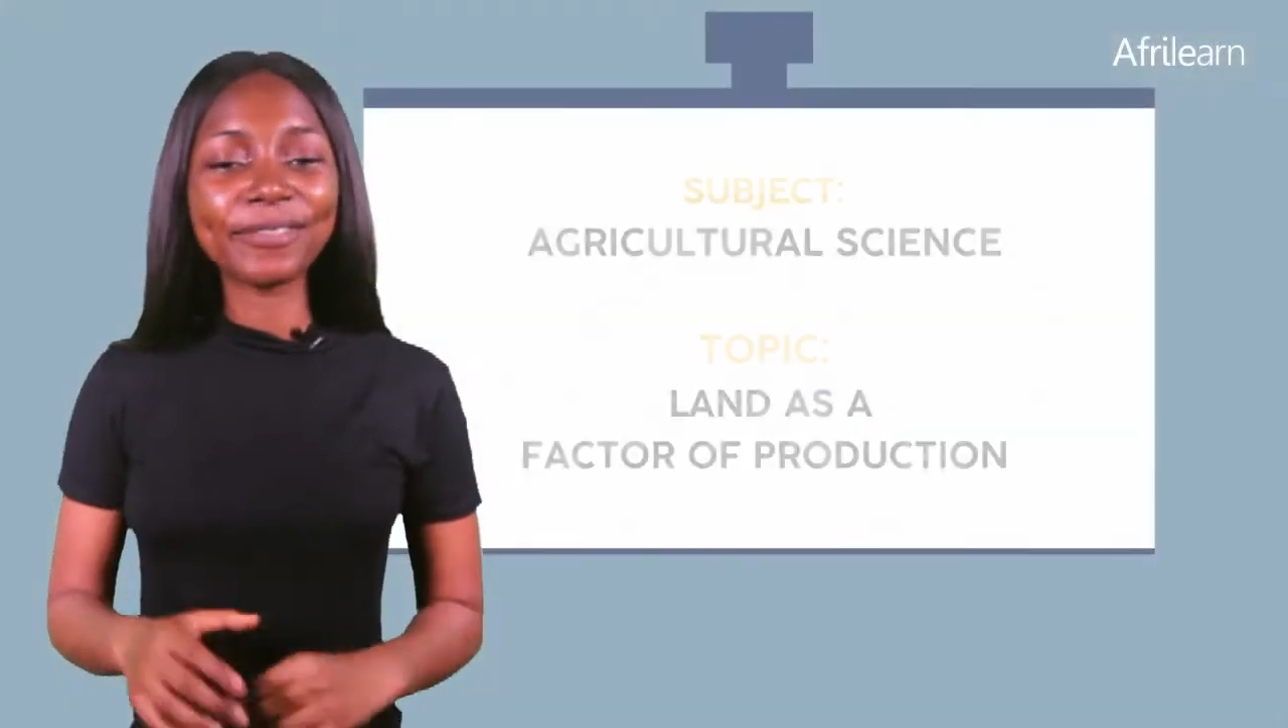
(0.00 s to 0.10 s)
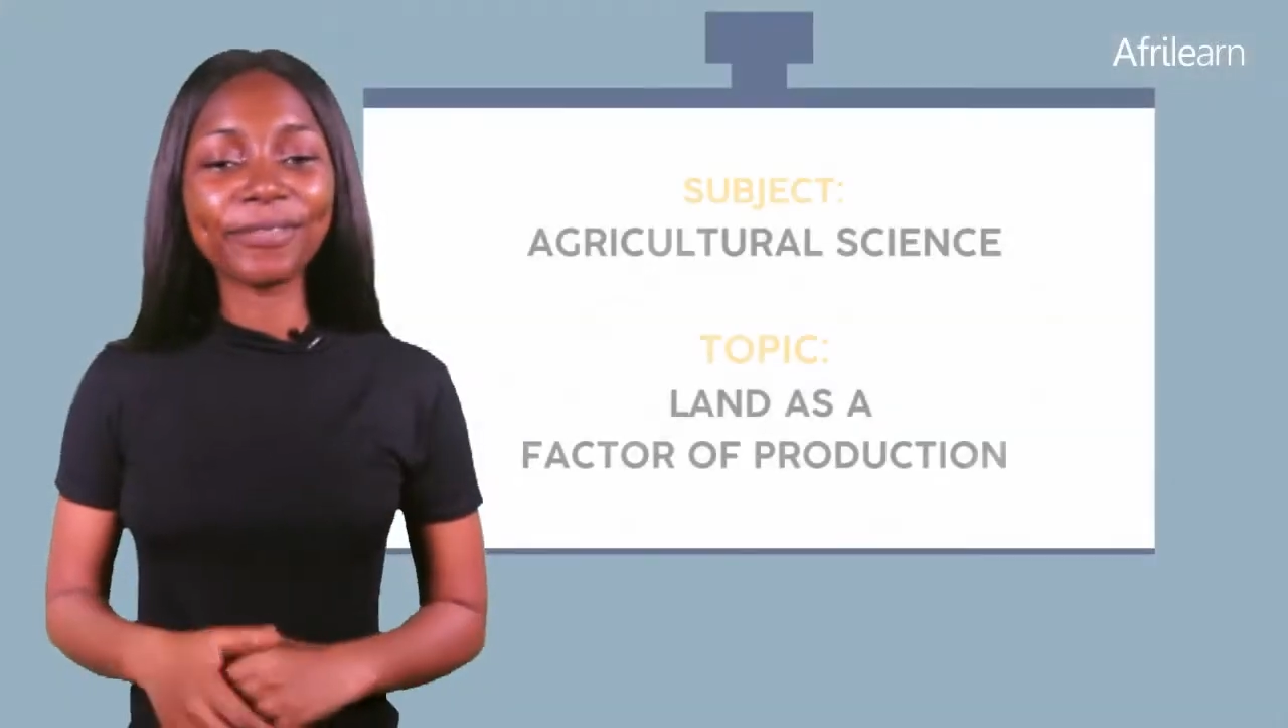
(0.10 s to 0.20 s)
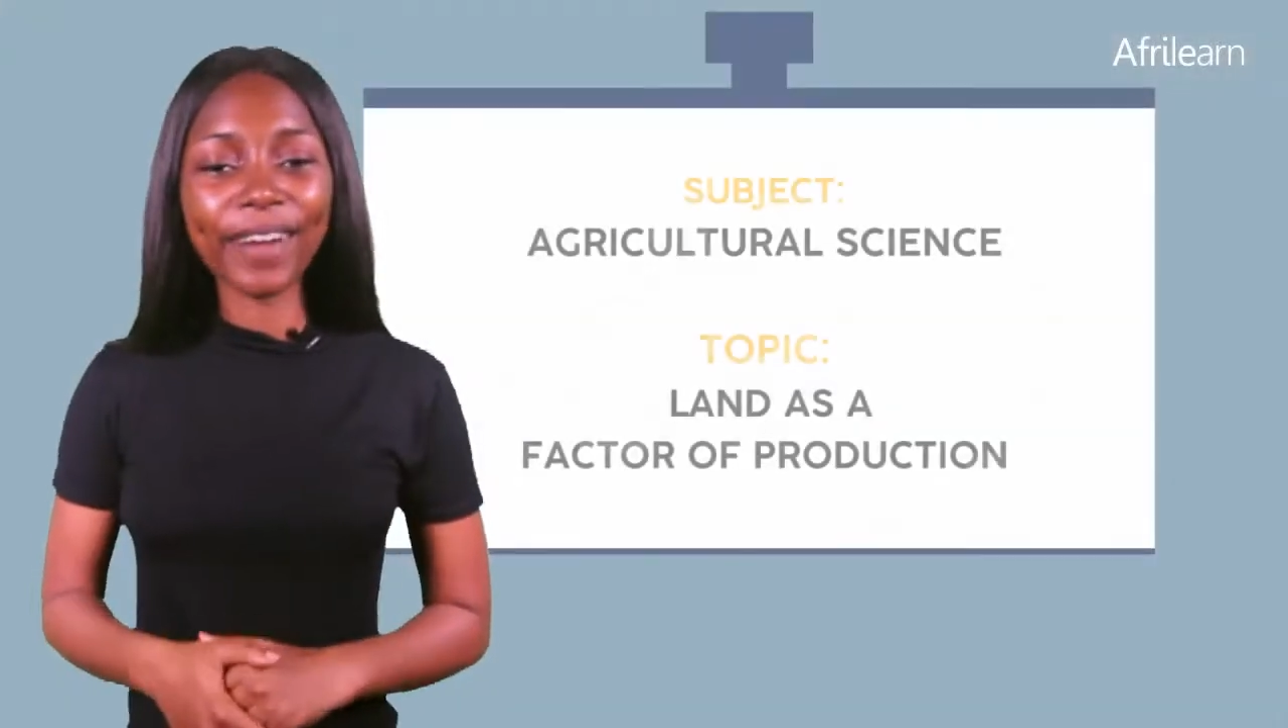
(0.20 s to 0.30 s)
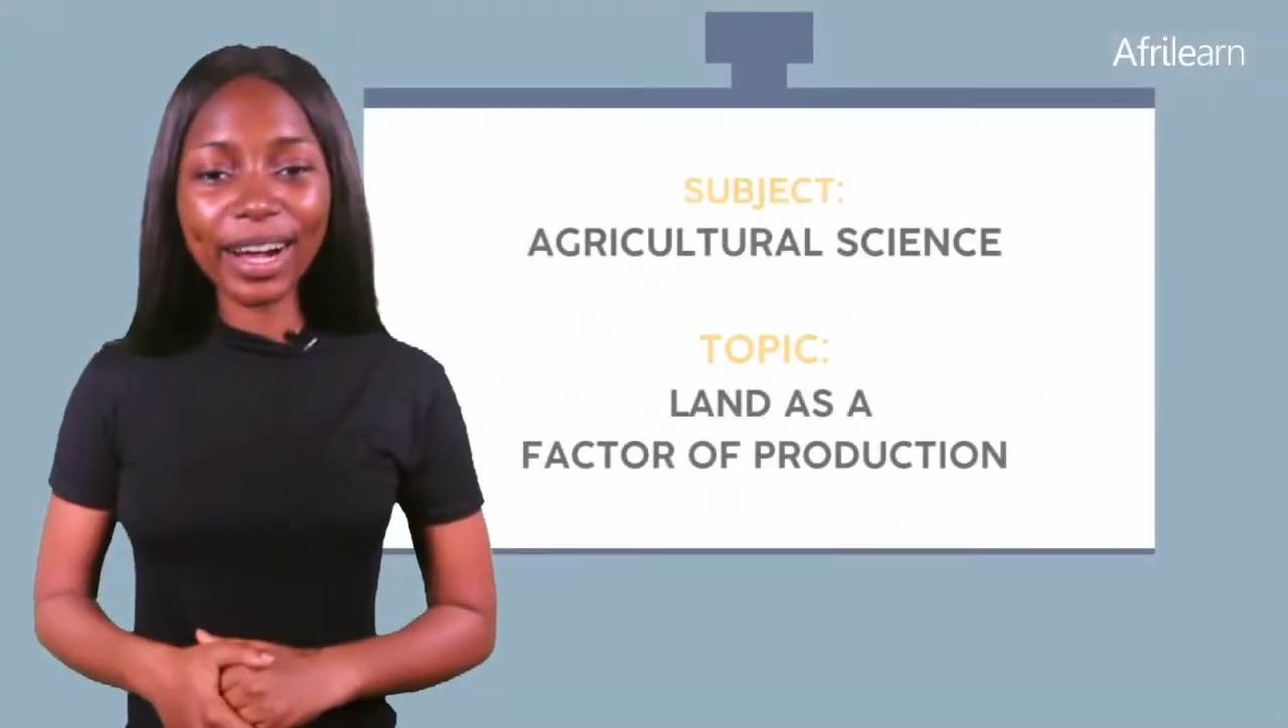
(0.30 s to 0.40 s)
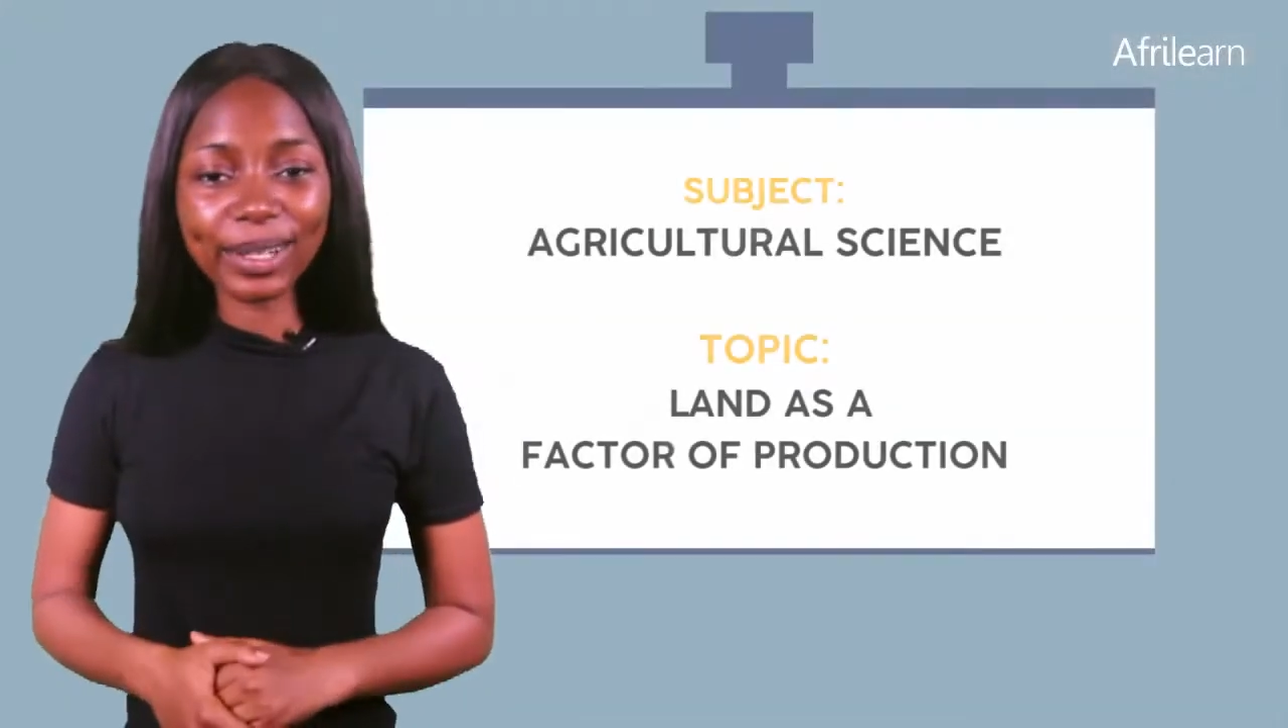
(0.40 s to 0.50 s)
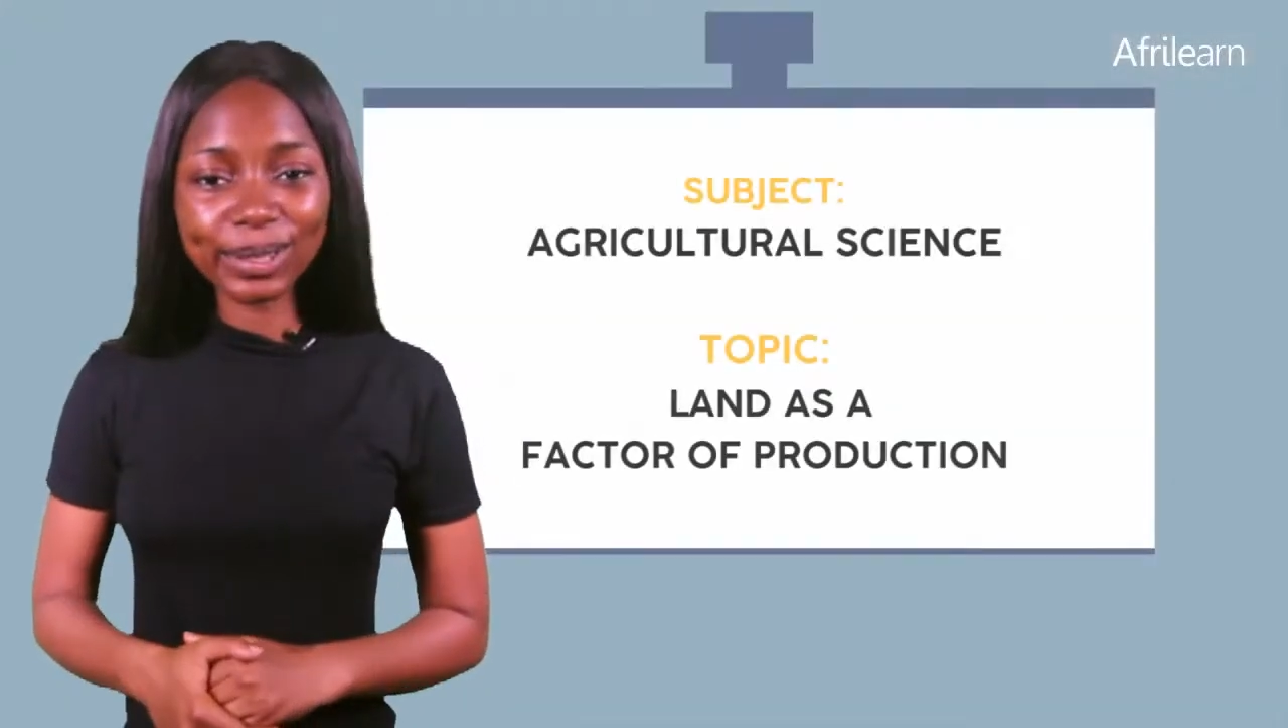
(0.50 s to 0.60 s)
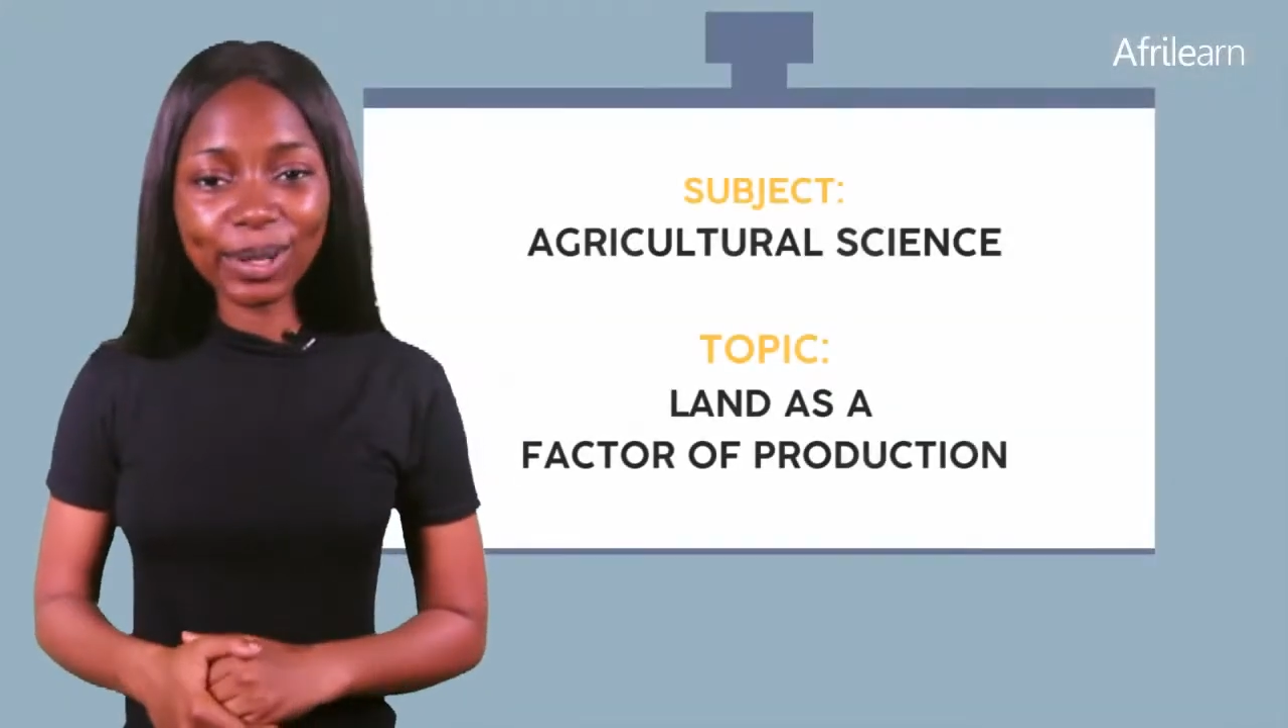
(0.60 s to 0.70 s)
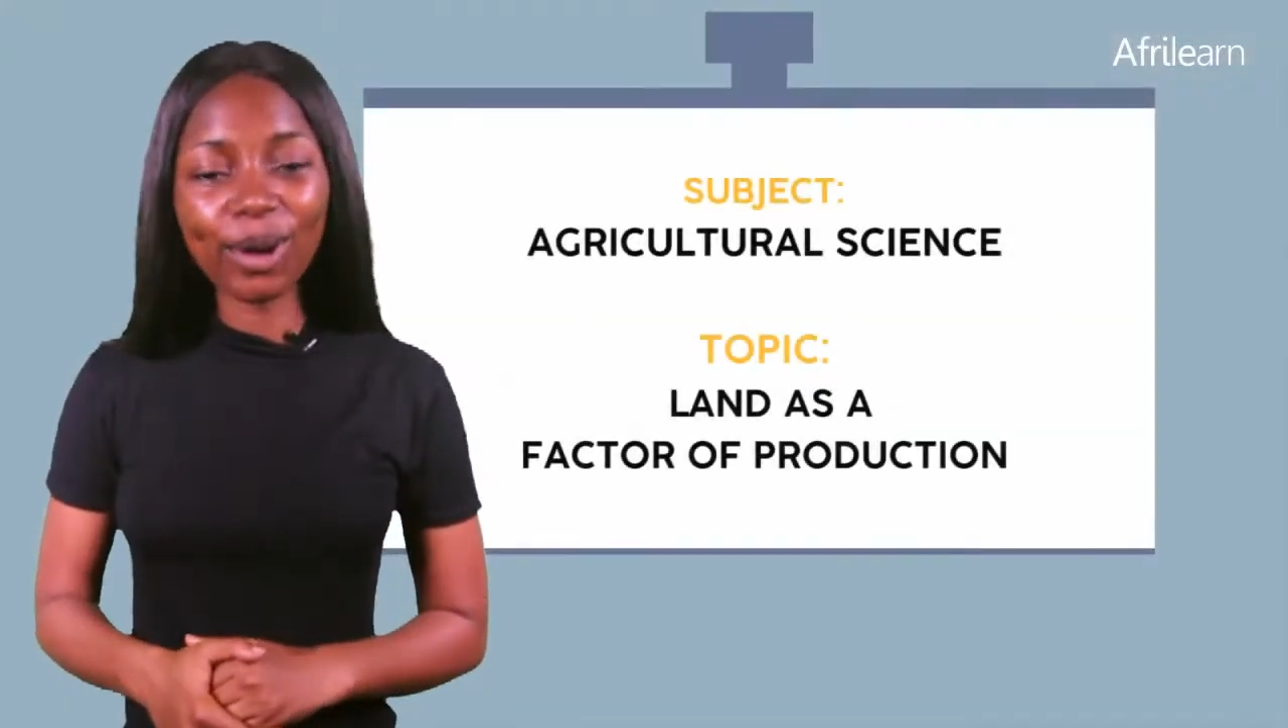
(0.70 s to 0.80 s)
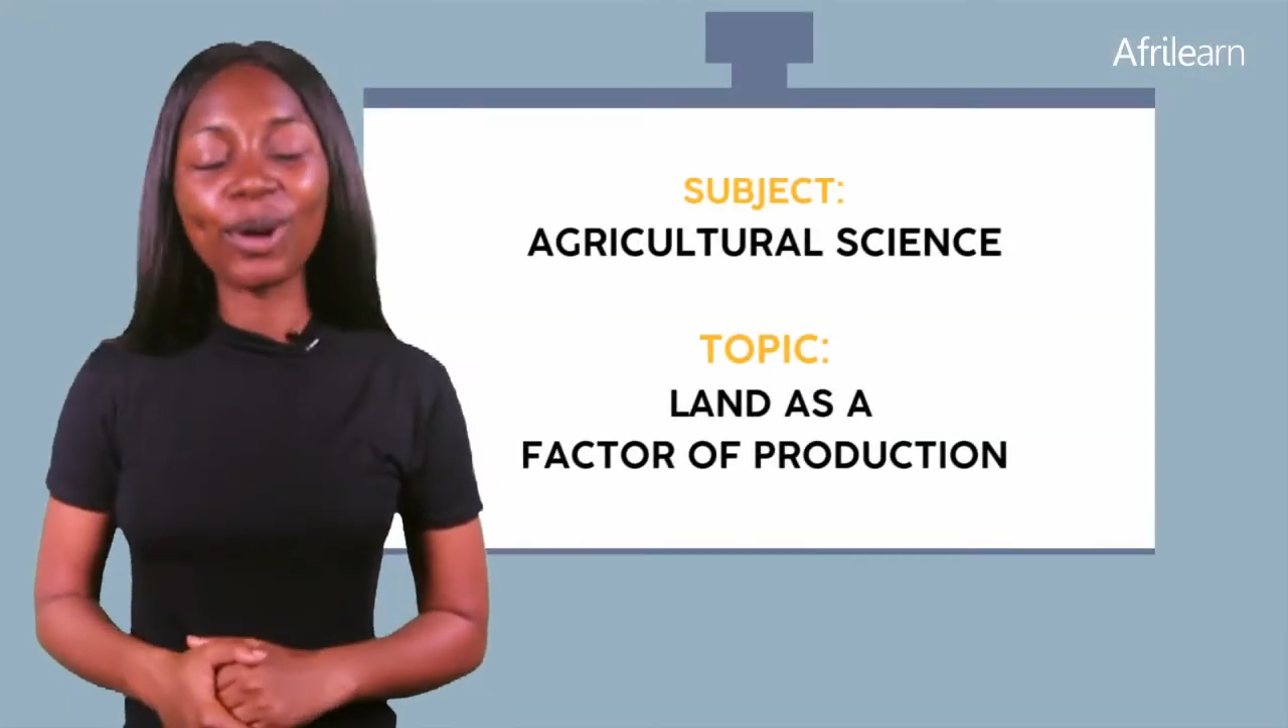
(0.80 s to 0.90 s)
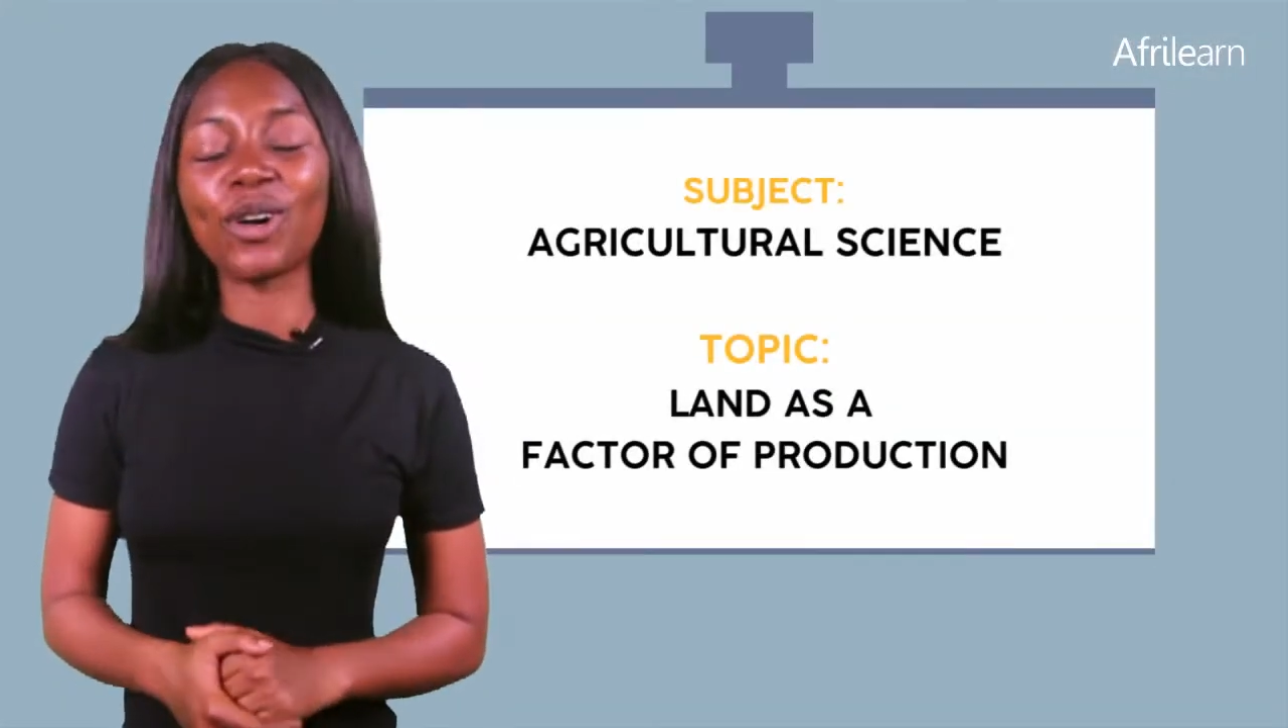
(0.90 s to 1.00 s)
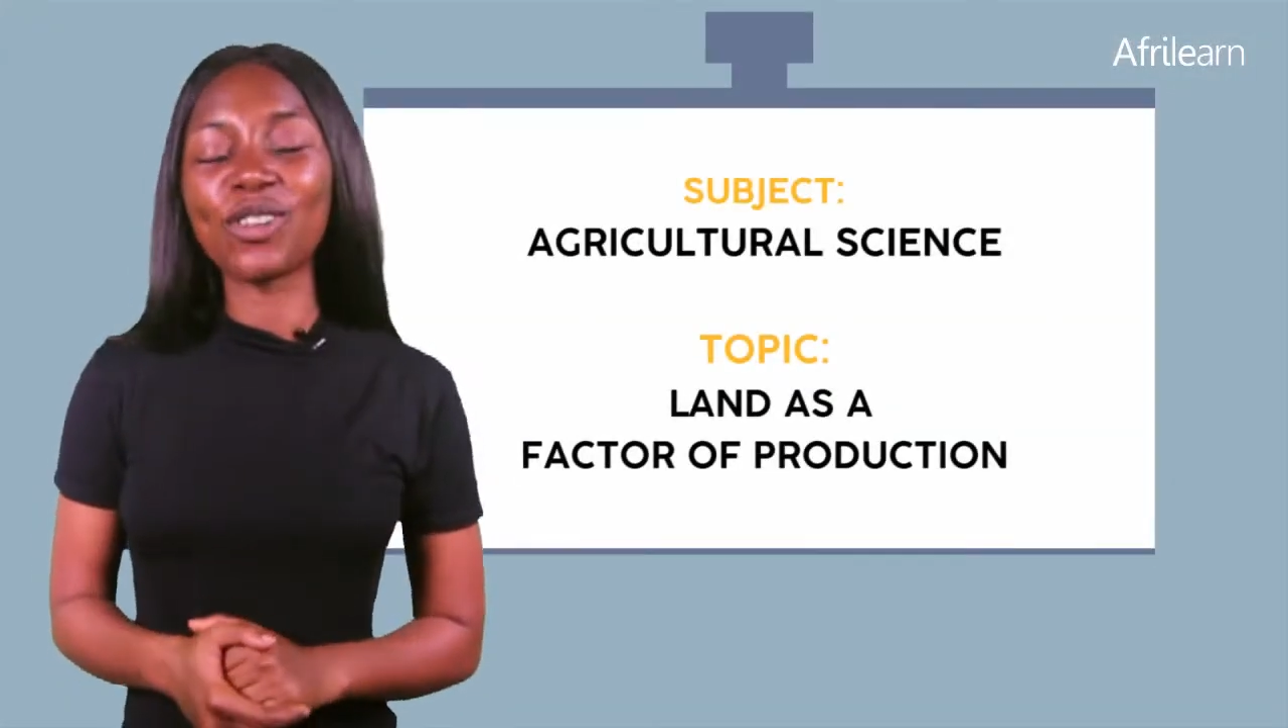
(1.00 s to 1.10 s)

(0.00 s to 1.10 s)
factor